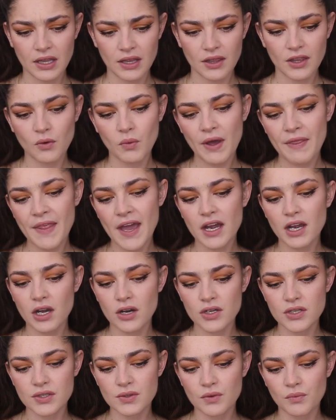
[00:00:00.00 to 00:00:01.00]
The one that
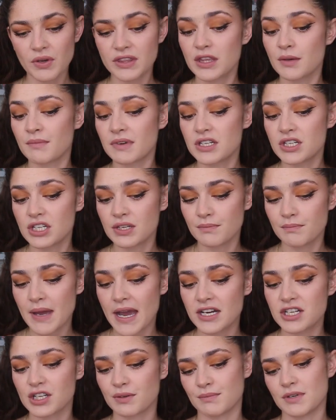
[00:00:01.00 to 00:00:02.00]
goes with the machi
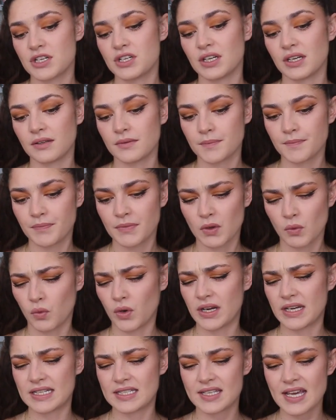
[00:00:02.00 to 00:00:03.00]
magic machine.
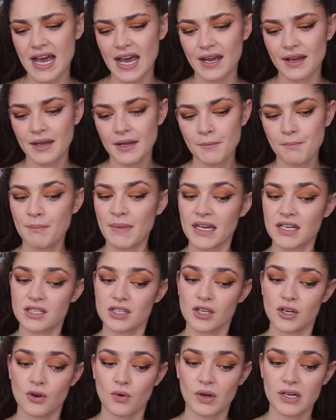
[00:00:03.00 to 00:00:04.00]
What is that? Makes
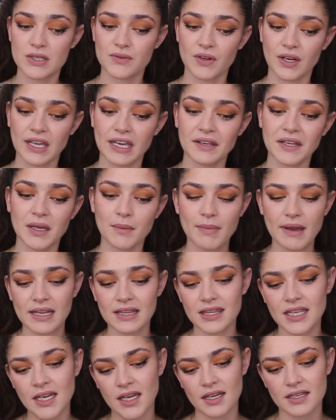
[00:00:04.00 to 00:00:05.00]
the noise for killing
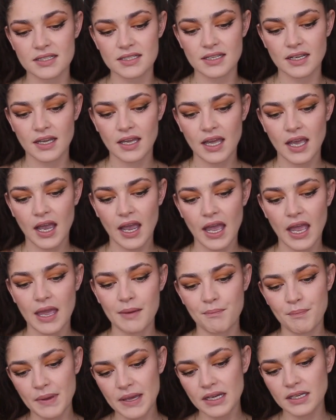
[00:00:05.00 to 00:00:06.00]
bad things.
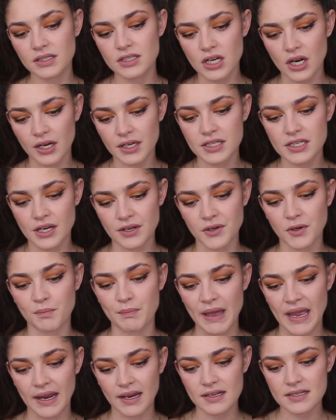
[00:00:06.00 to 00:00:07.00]
A big dark tunnel
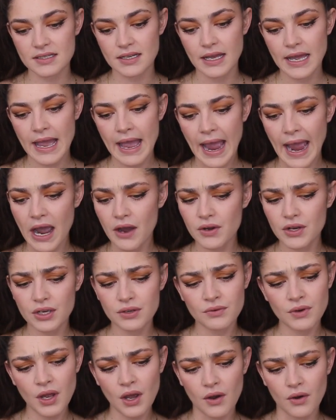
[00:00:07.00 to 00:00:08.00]
bangs. How do you
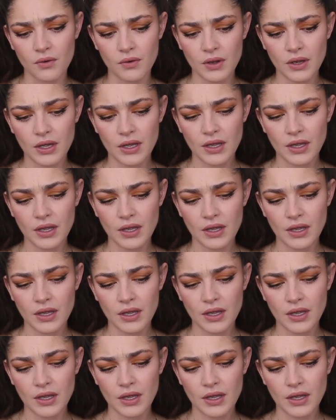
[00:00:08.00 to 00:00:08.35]
know?